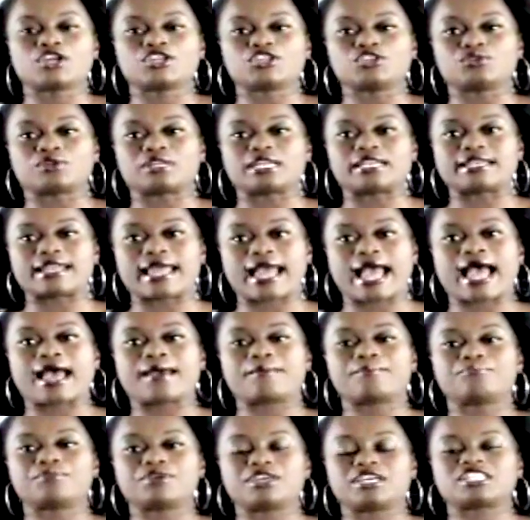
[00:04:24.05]
You
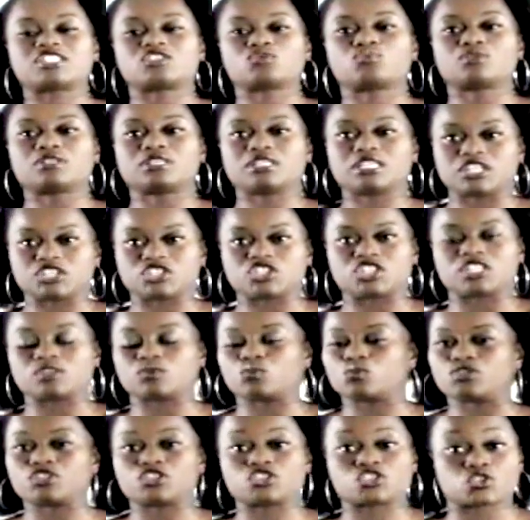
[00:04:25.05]
cannot mix
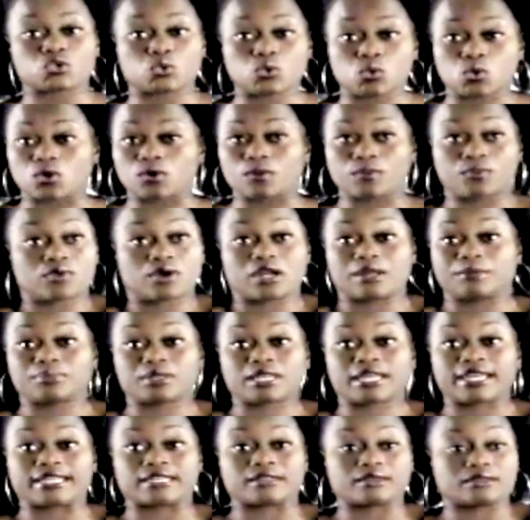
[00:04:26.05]
religion with school, point
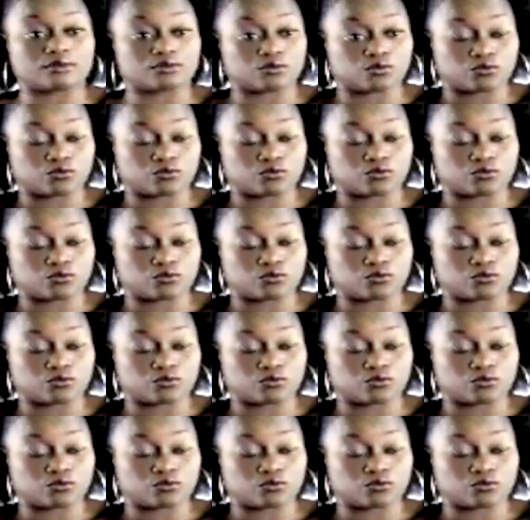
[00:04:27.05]
blank,